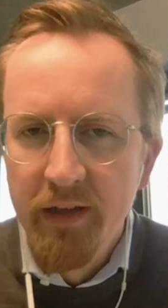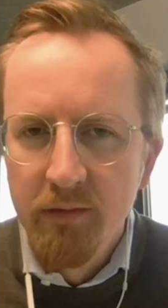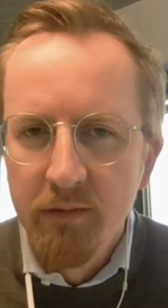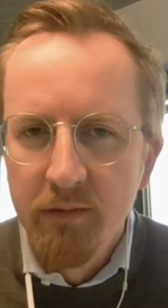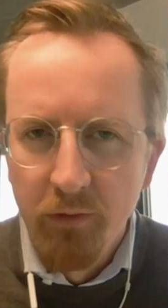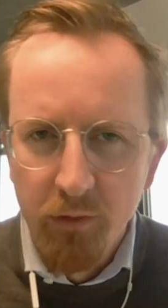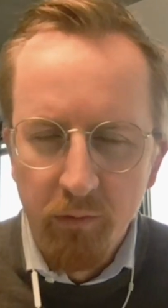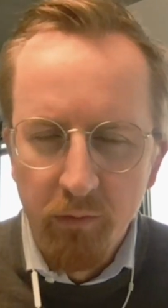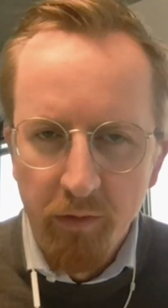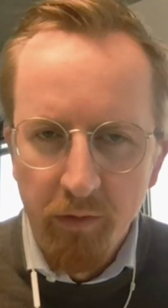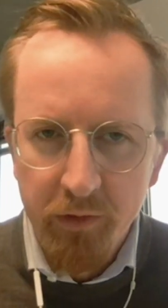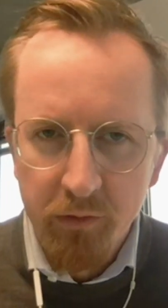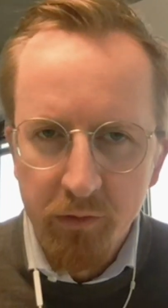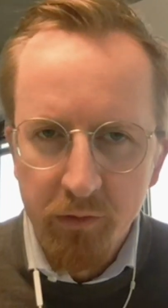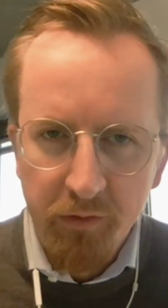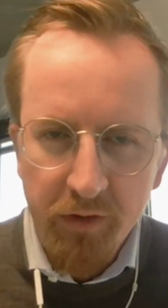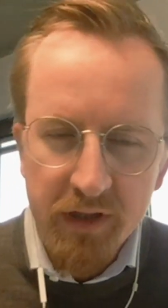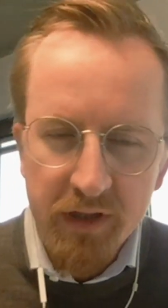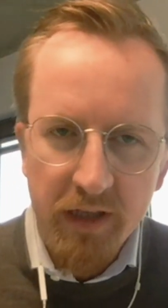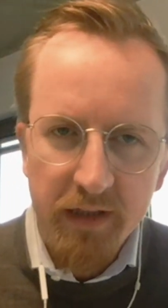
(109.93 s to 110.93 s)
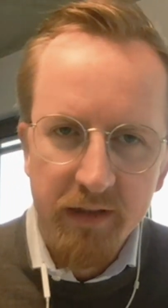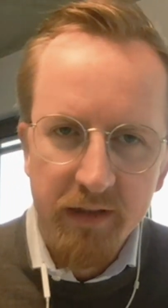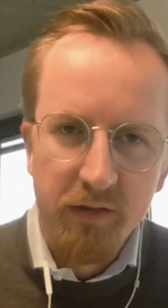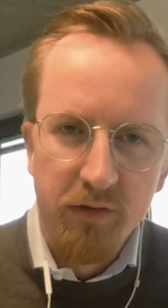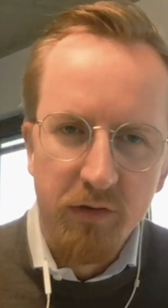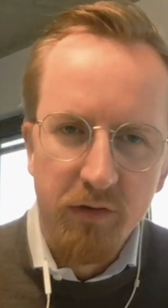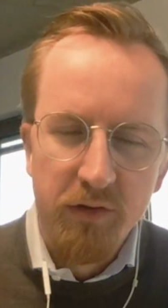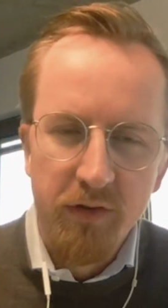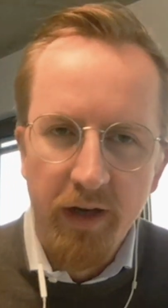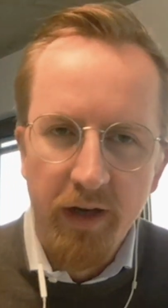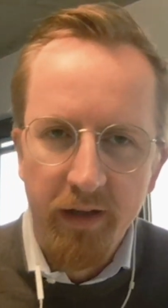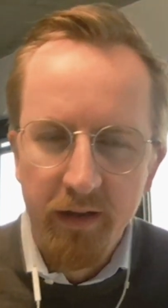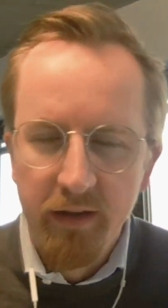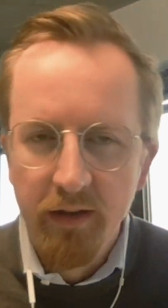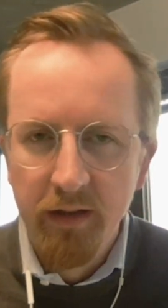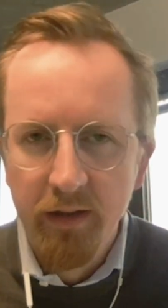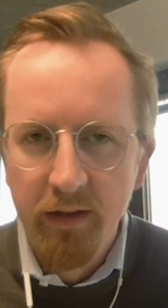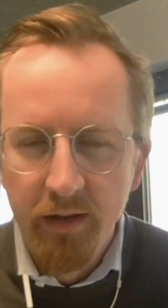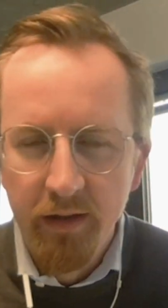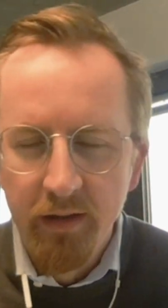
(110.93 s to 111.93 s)
What do we want to reach as a
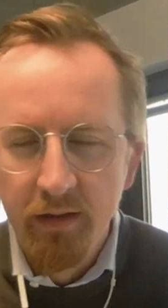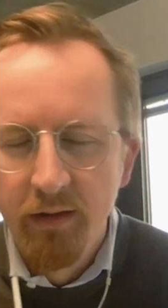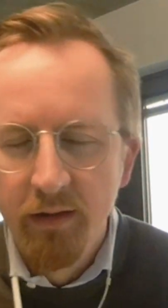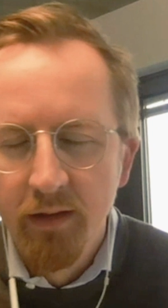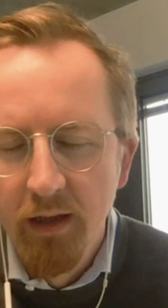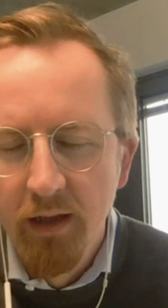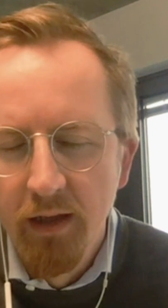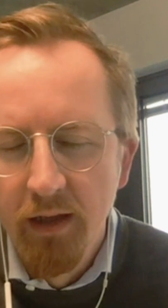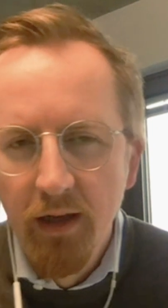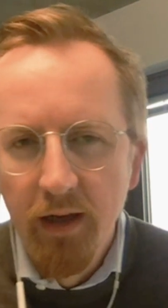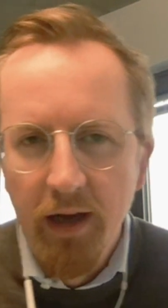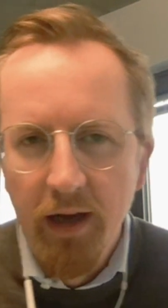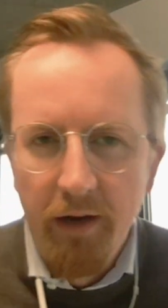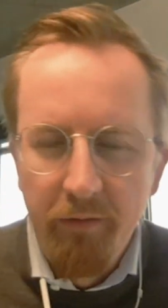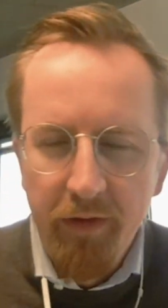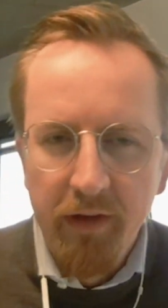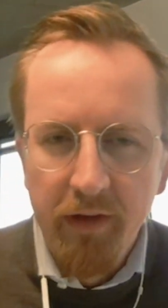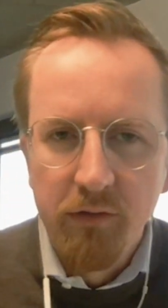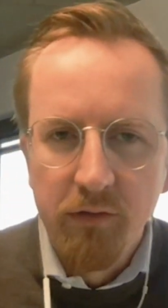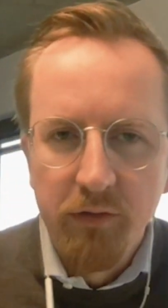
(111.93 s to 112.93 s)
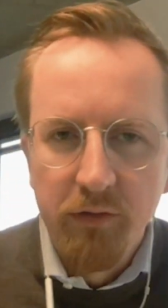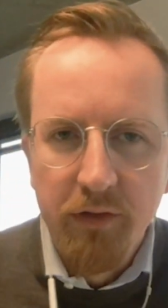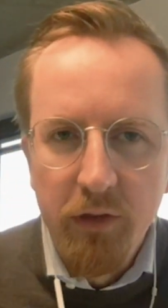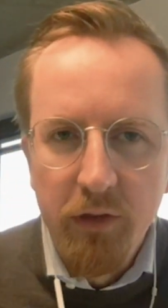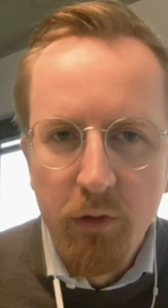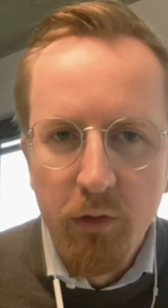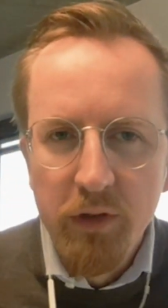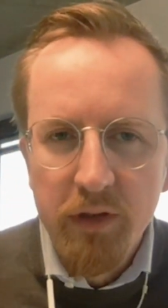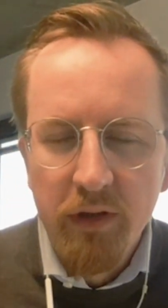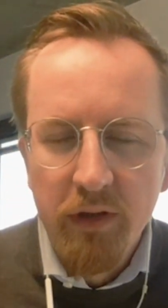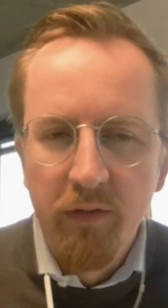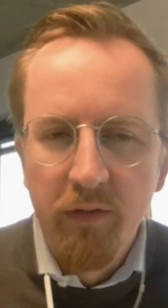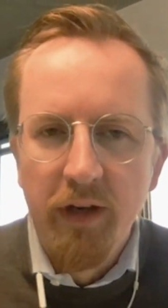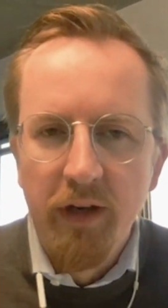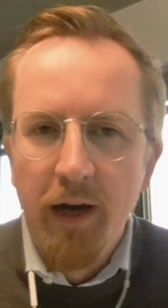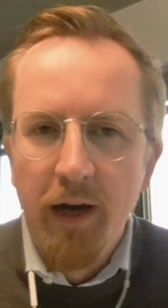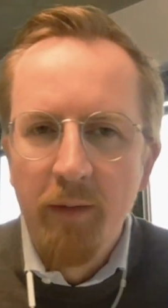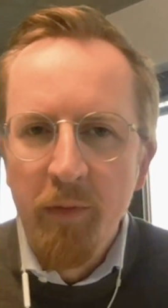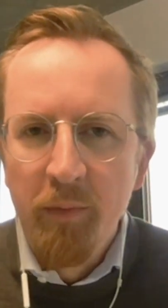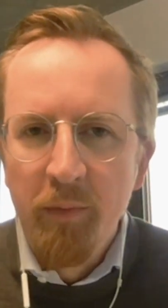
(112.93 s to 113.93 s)
society? And I think reducing the
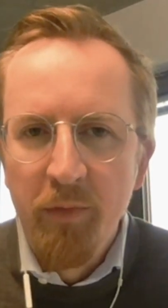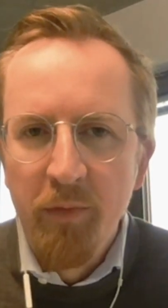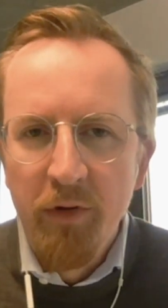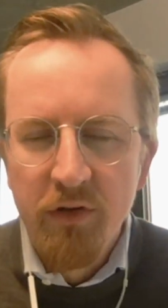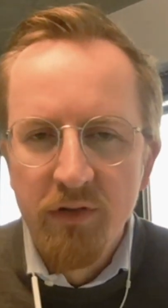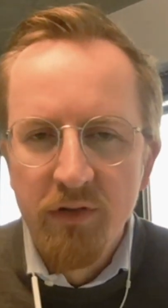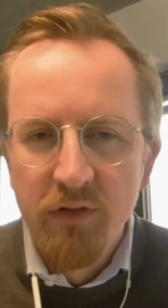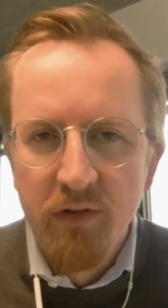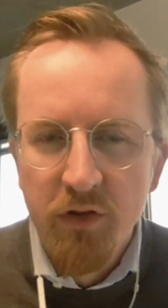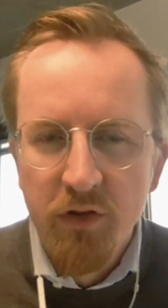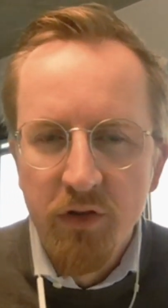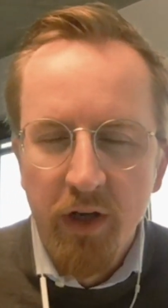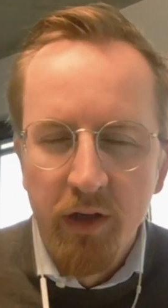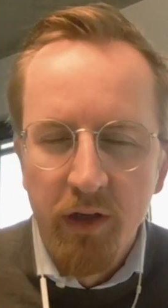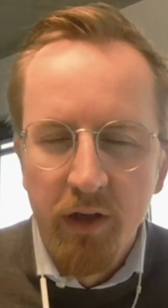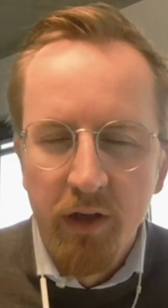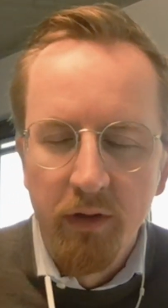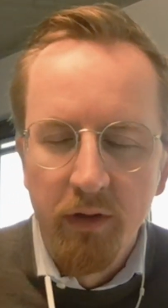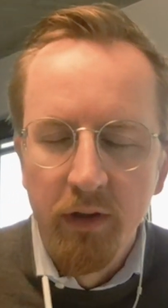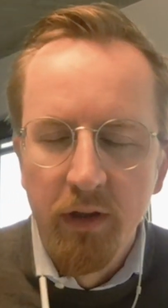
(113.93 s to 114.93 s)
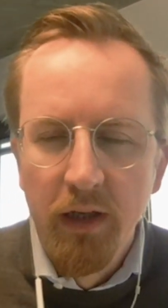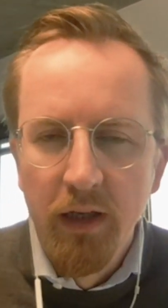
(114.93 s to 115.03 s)
carbon emissions in general